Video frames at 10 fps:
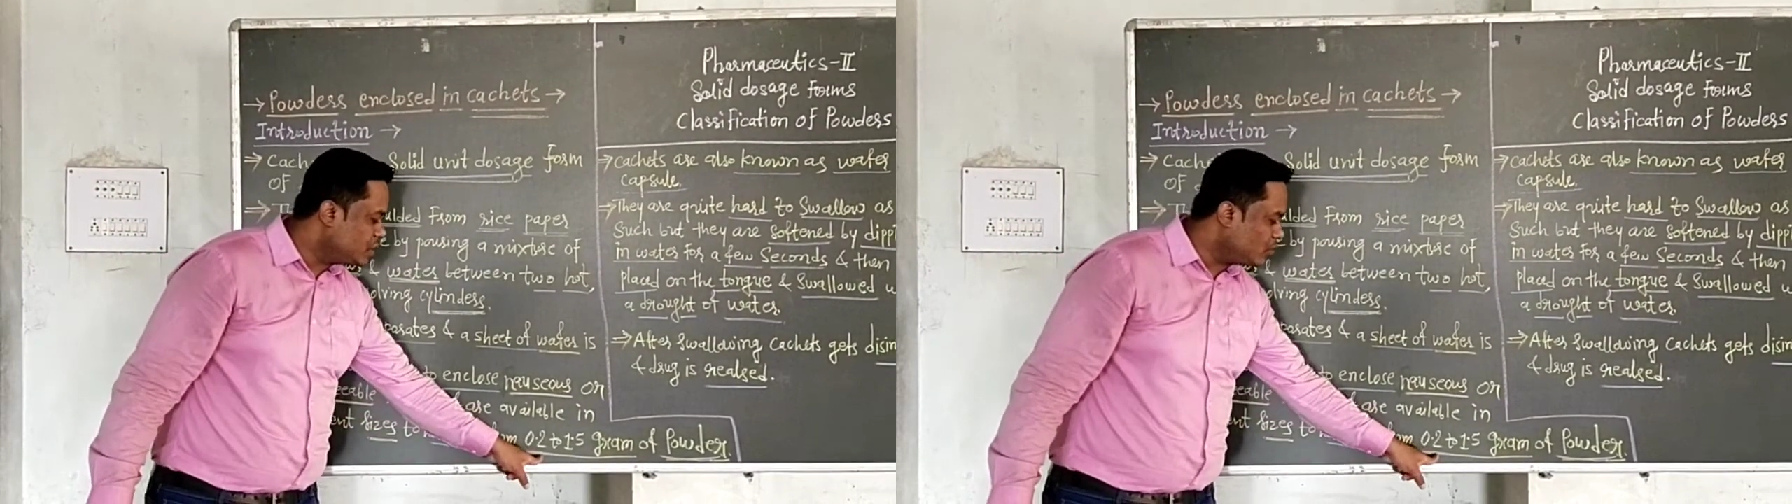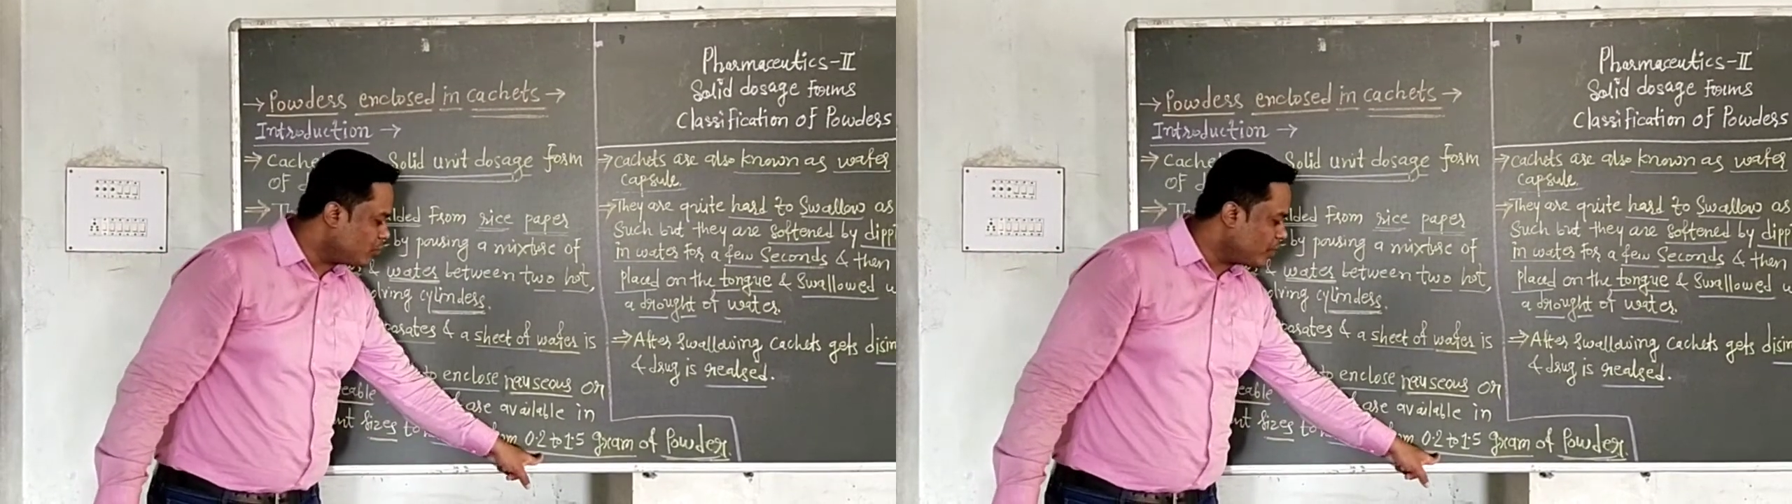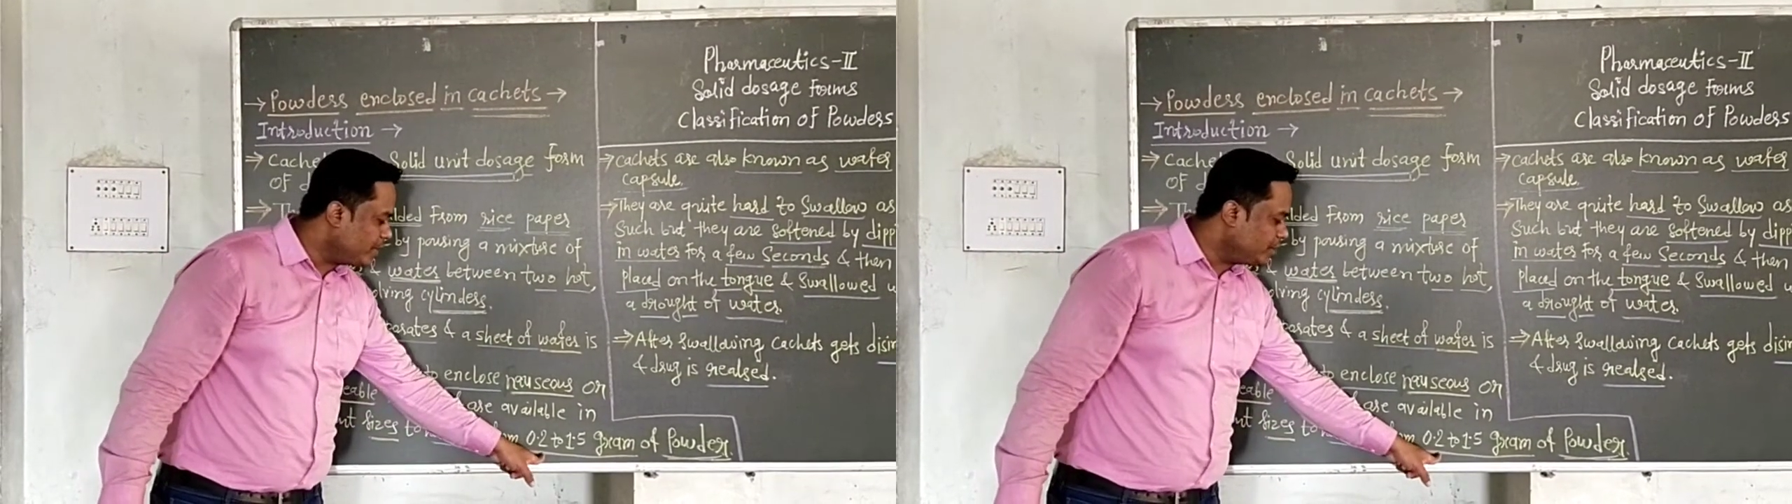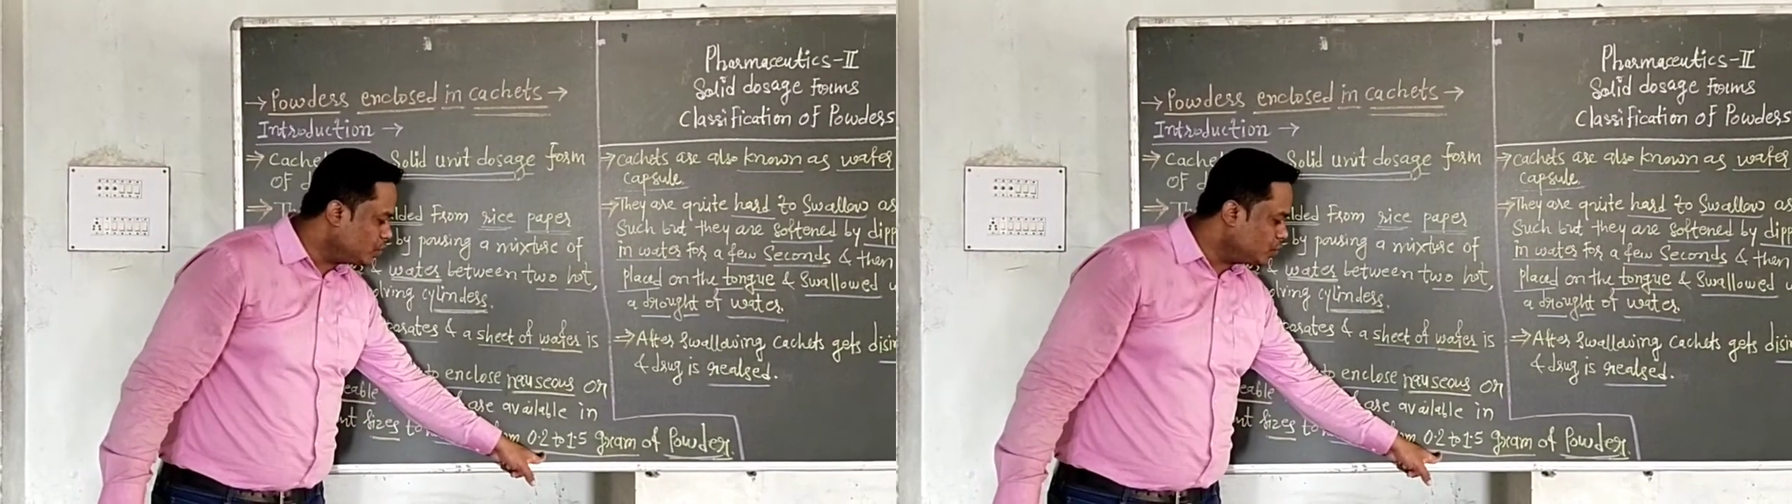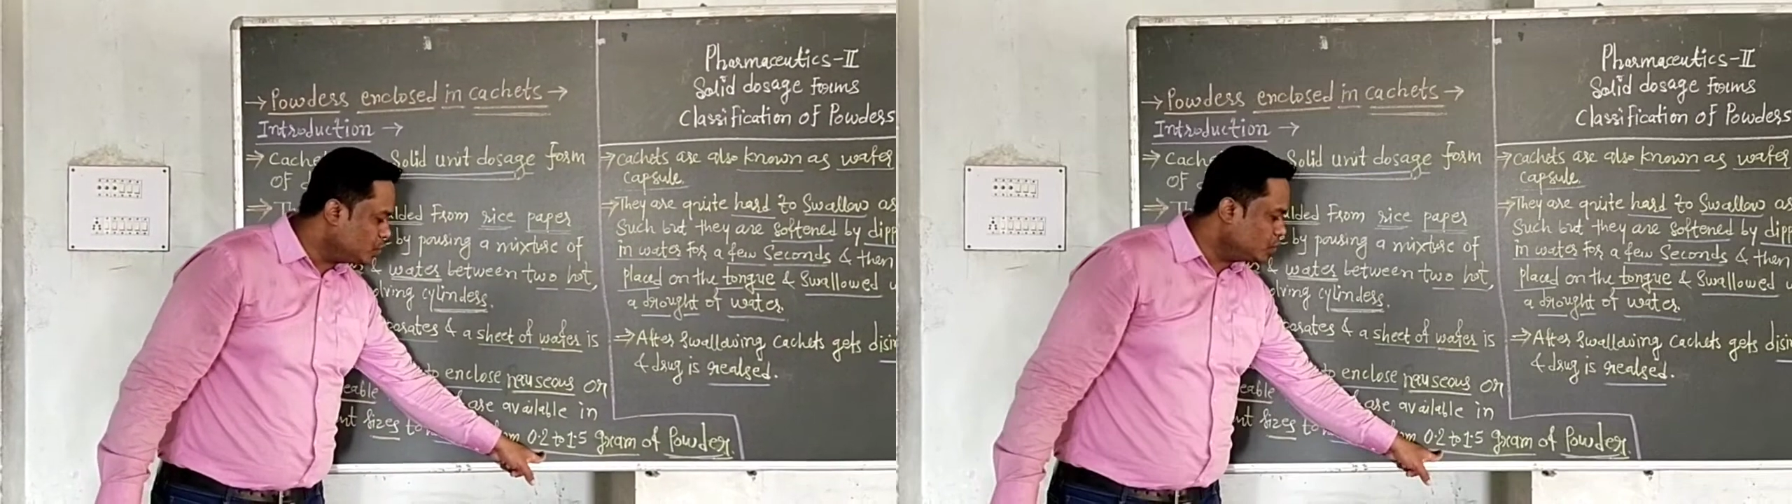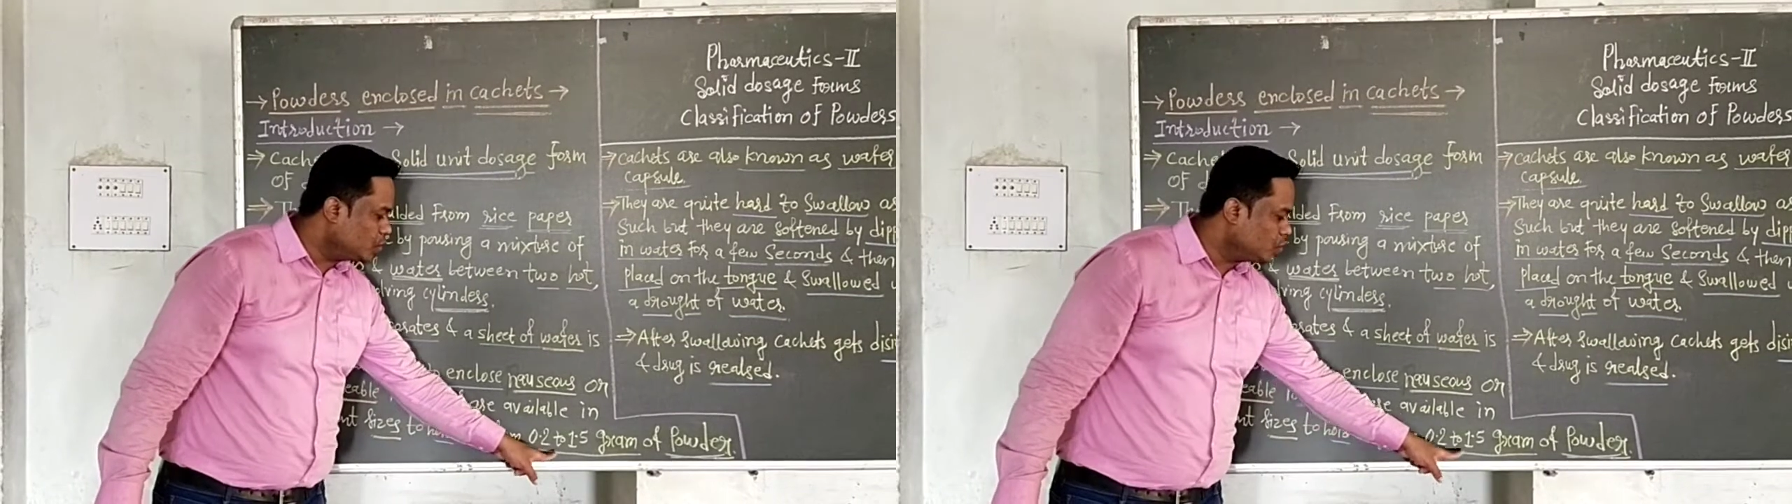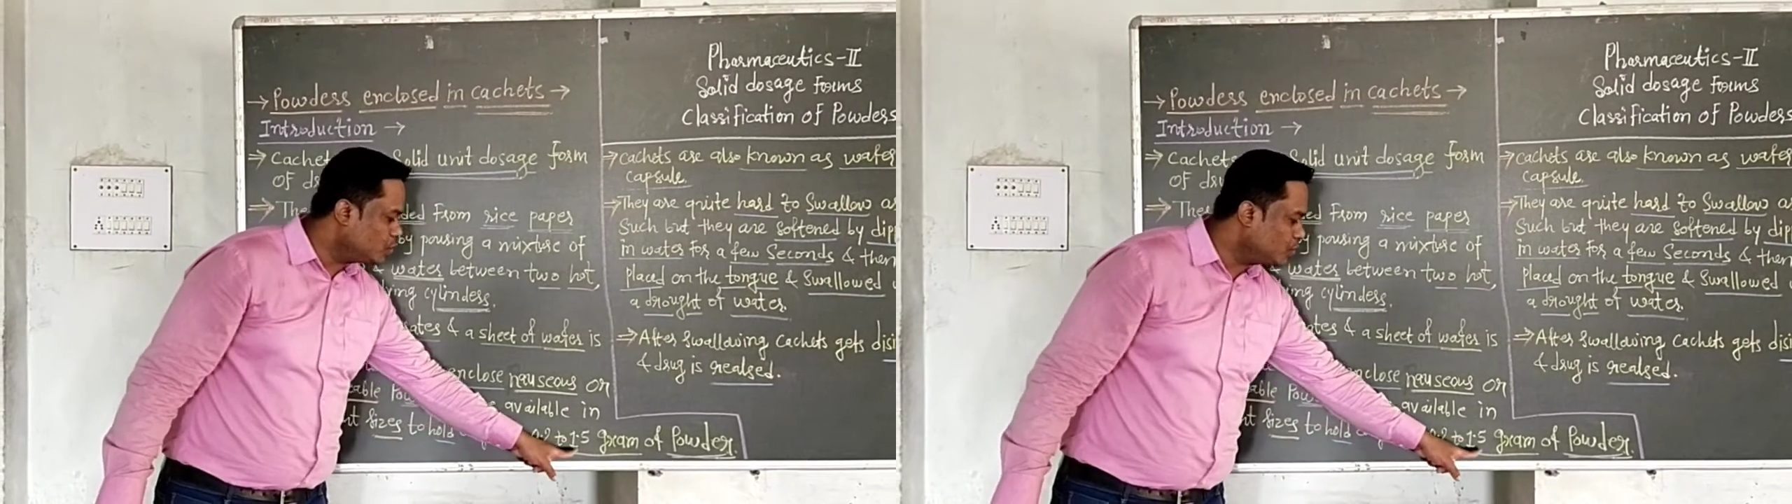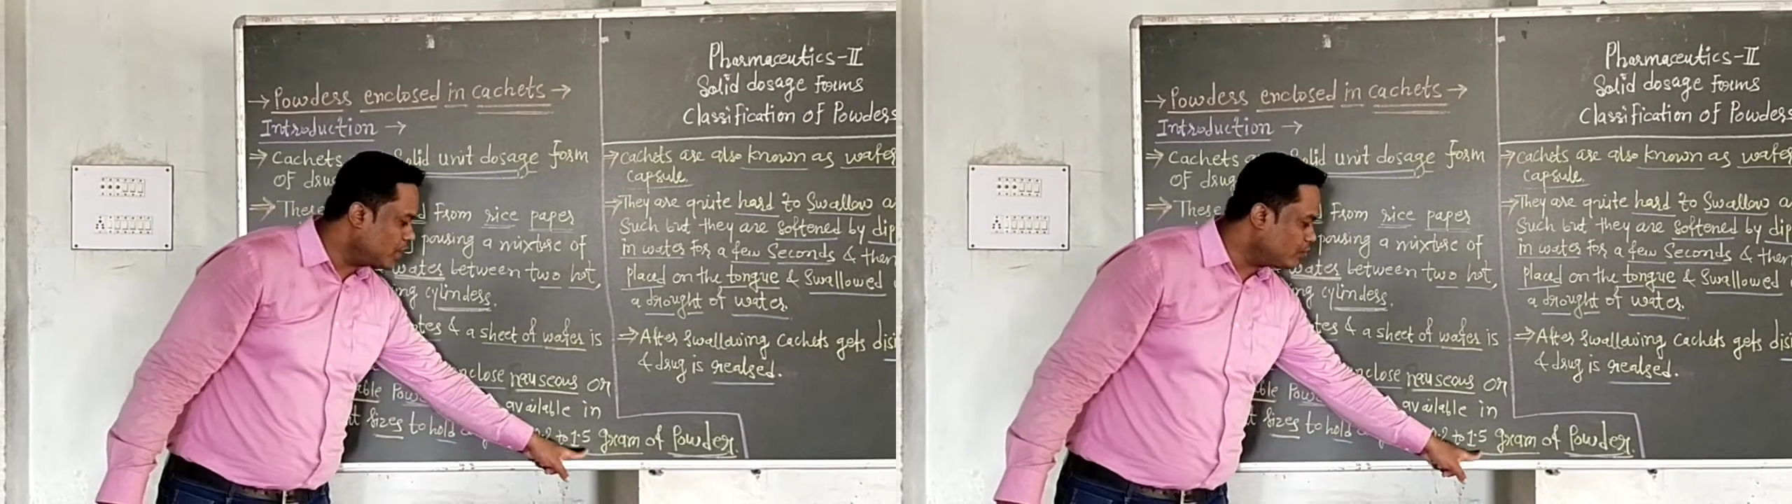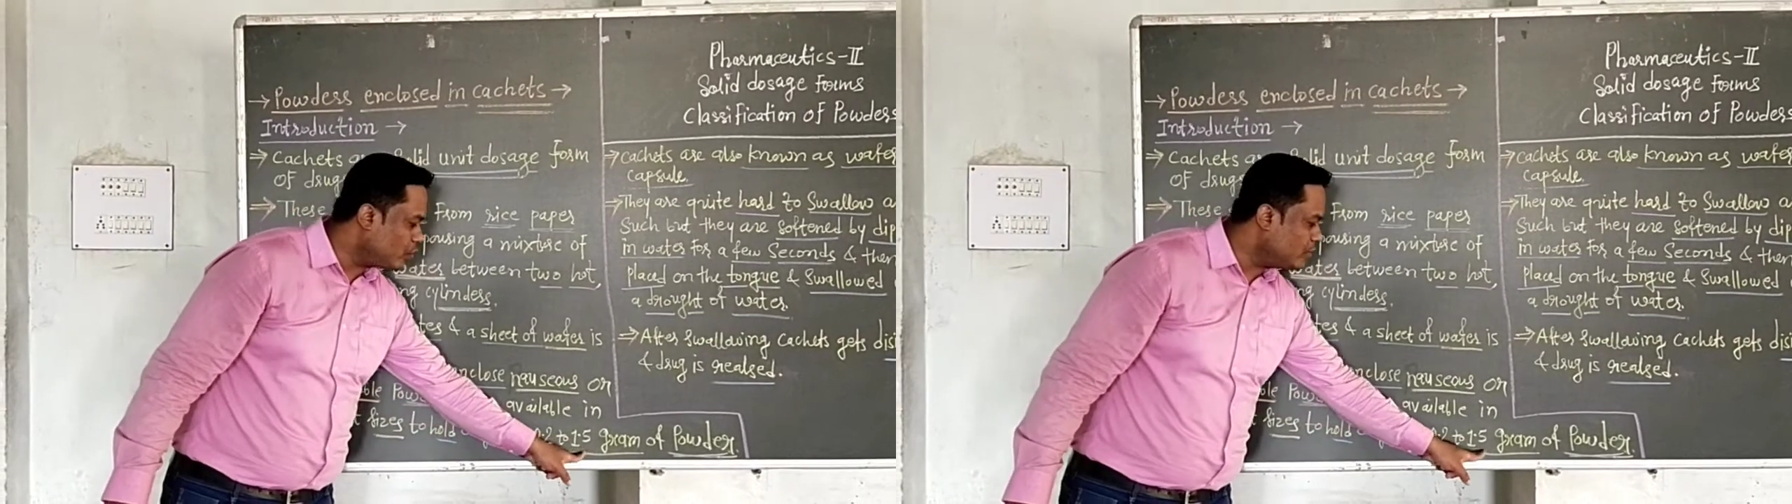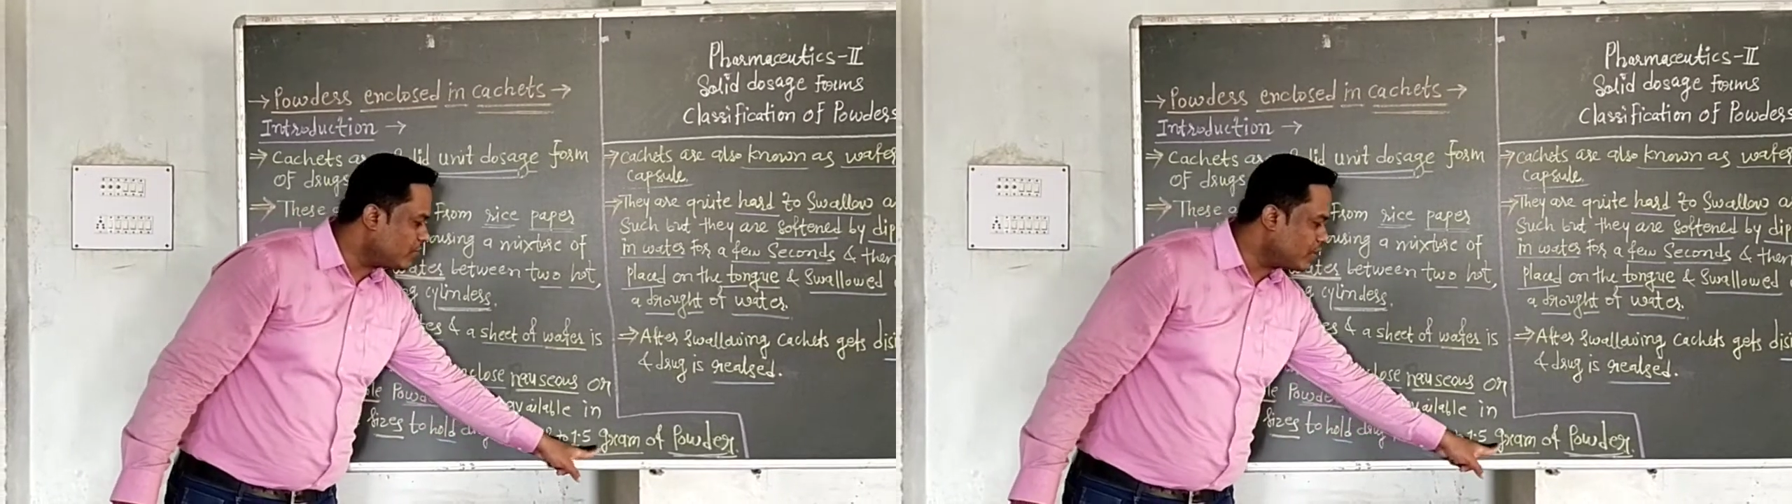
0.2 to 1.5